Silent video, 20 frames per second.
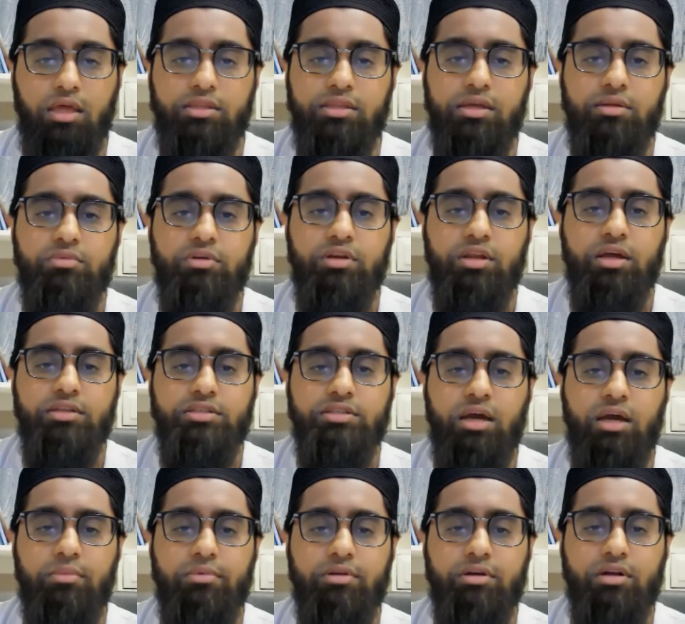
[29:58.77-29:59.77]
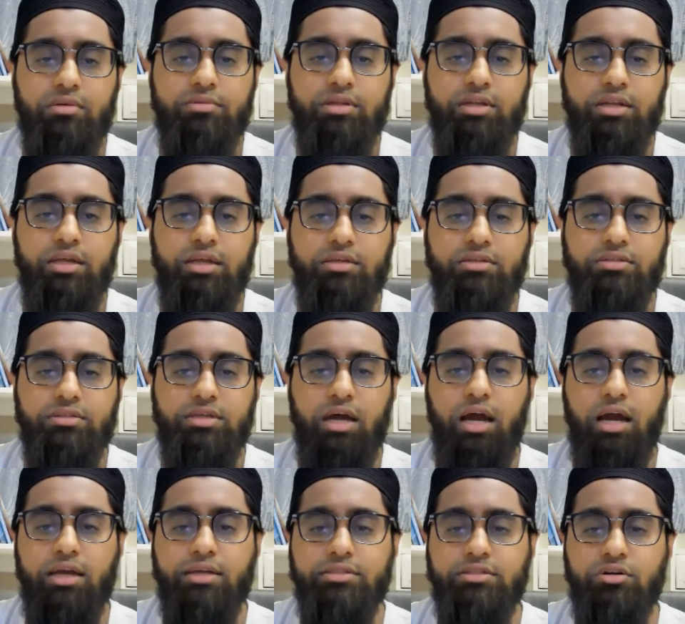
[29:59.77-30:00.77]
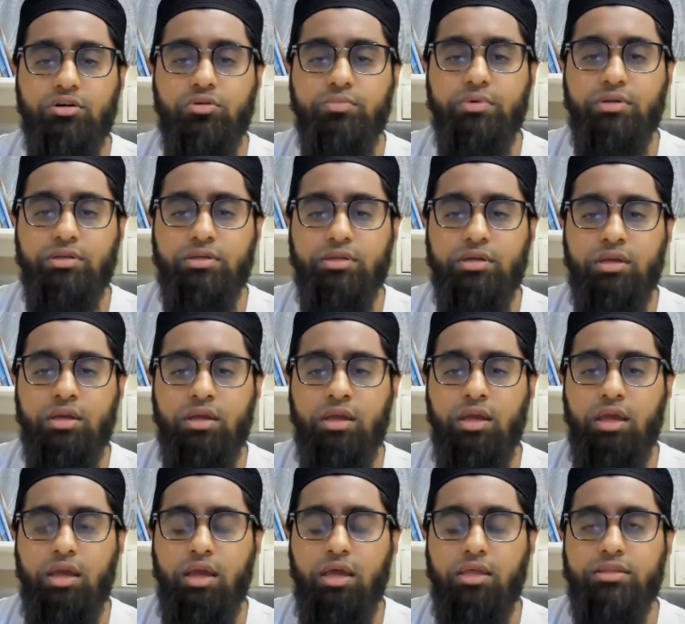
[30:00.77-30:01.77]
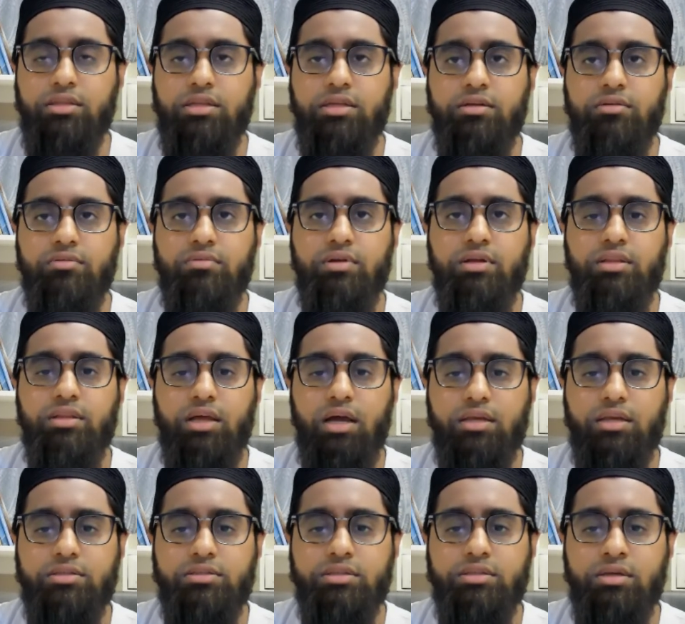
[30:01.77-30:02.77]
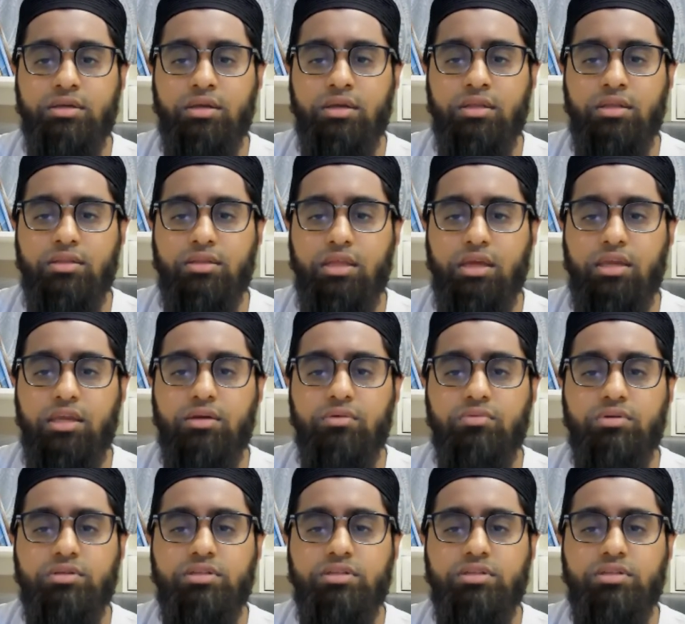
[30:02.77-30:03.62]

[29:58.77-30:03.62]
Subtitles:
And then Maulana Jami rahmatullah's eyes opened, and then he realized that he